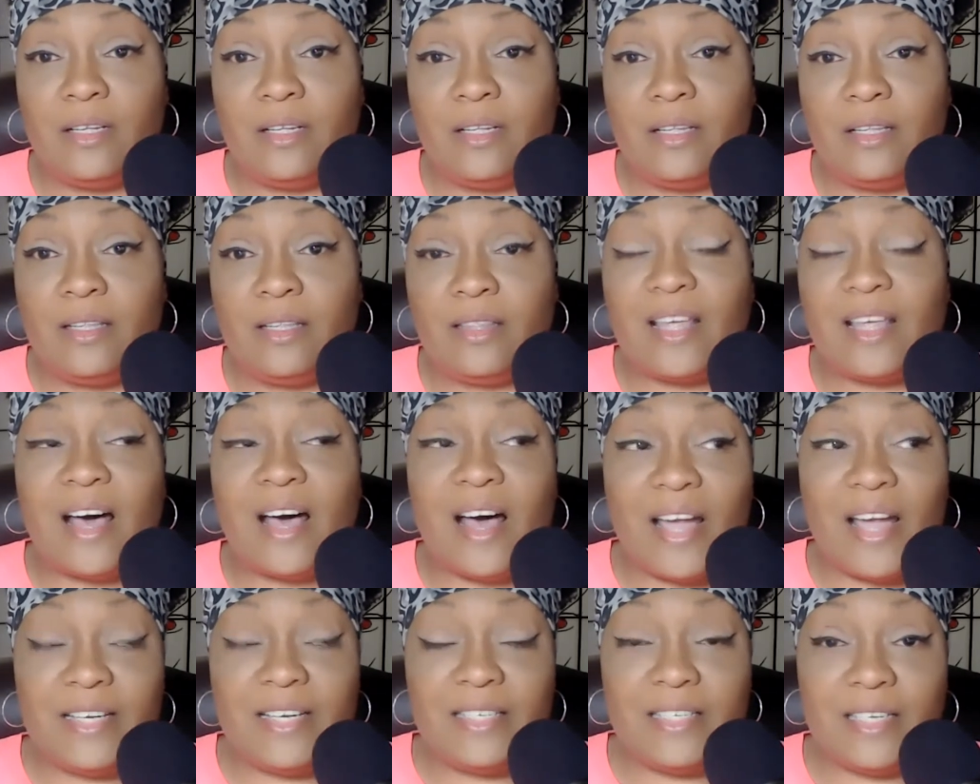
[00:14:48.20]
the
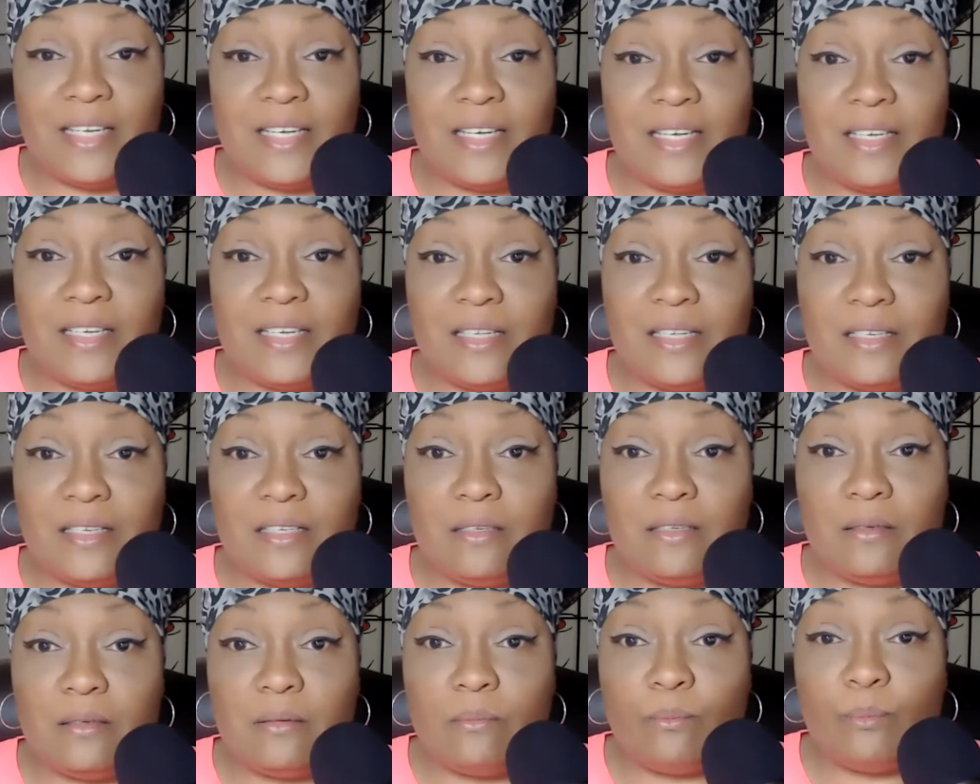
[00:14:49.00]
idea
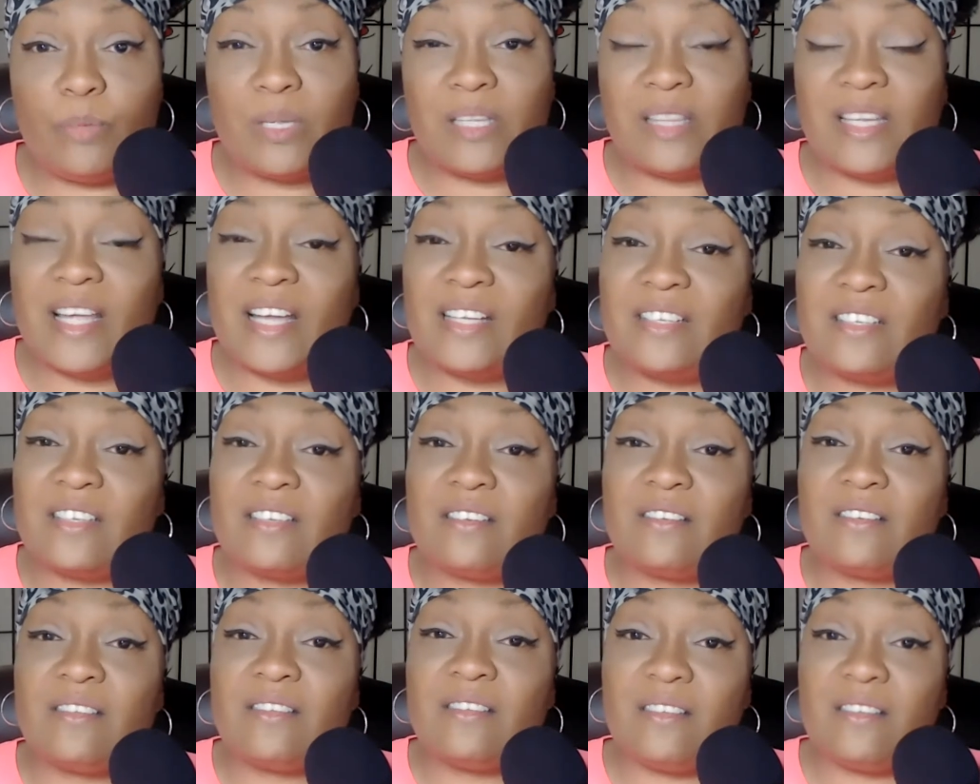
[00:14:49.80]
is, but let's
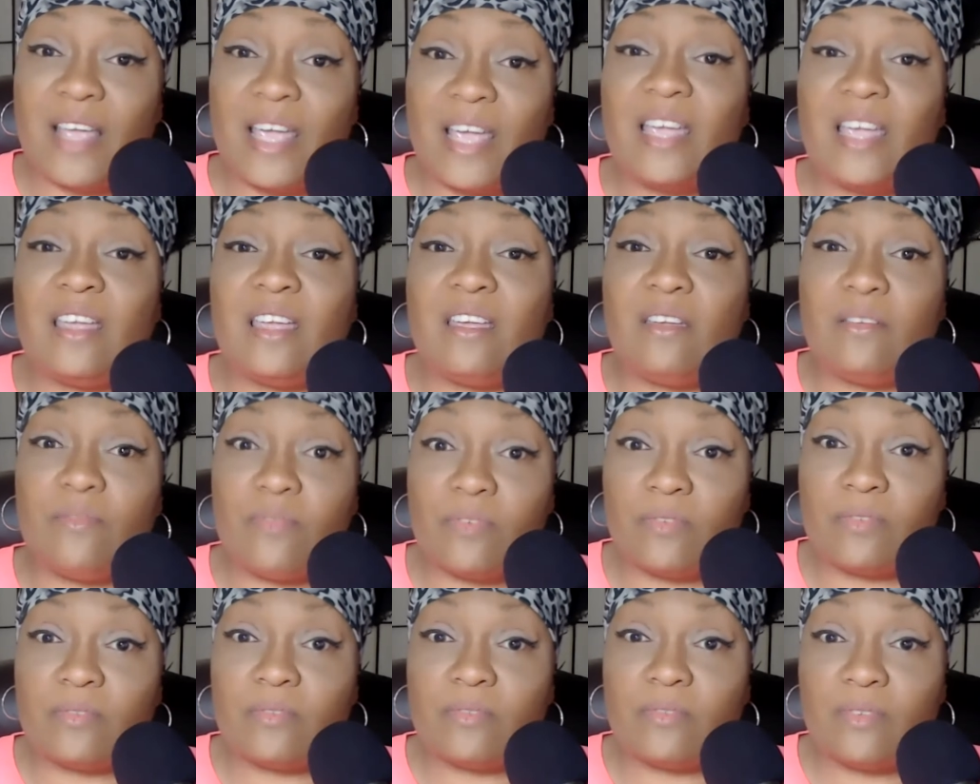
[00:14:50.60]

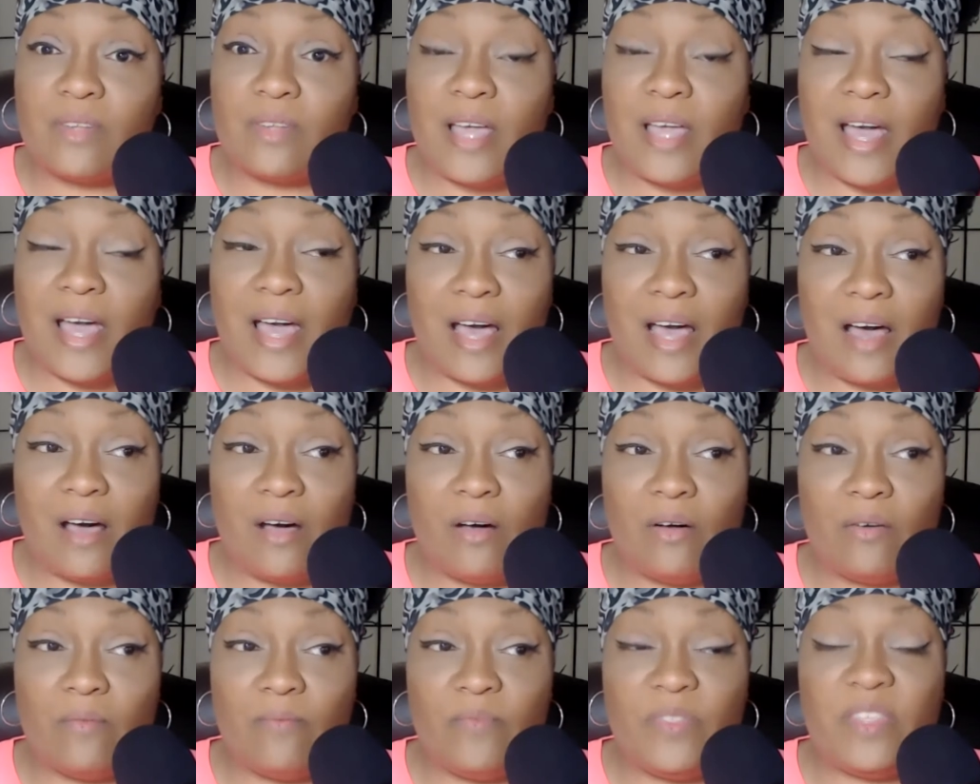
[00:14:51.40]
save
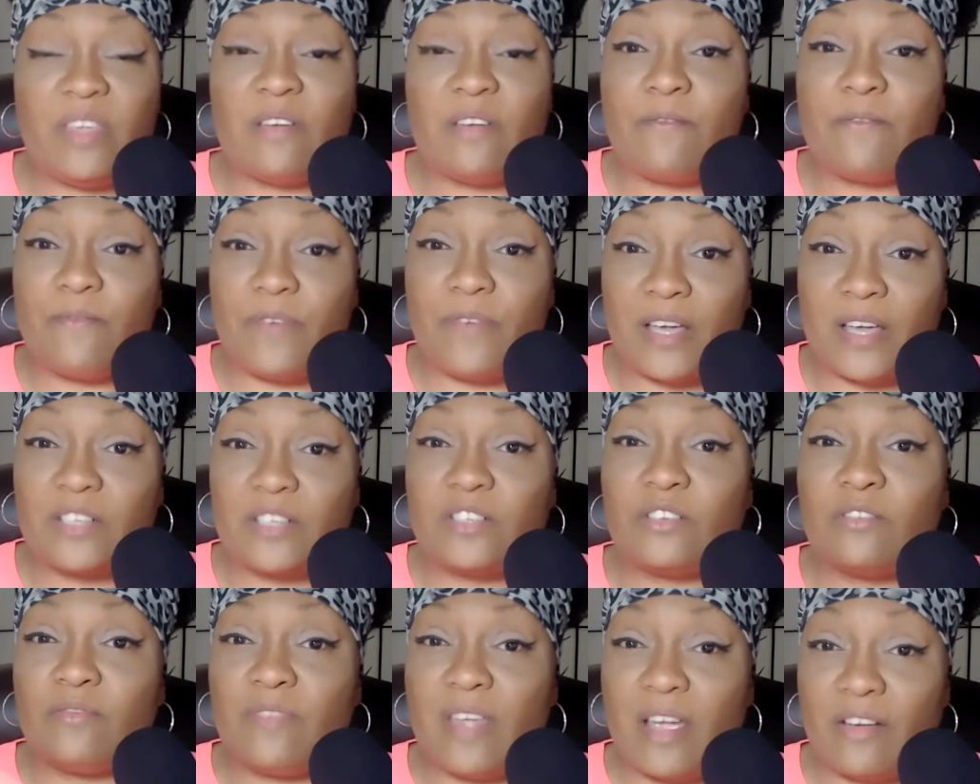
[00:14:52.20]
how the
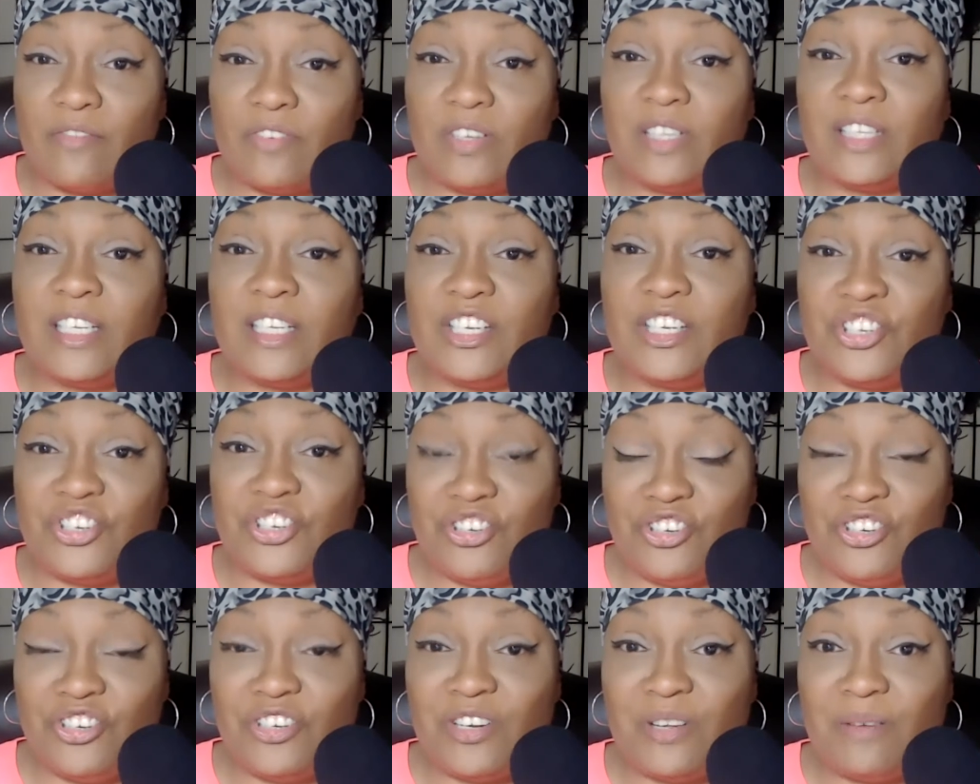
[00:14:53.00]
effects of that
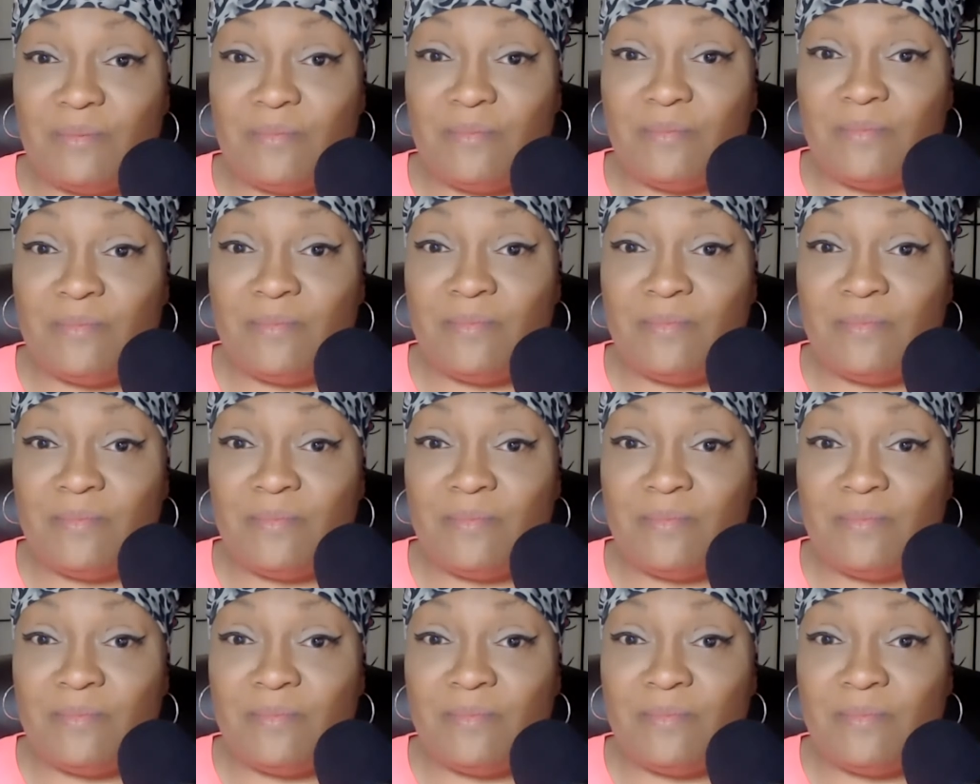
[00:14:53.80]
relationship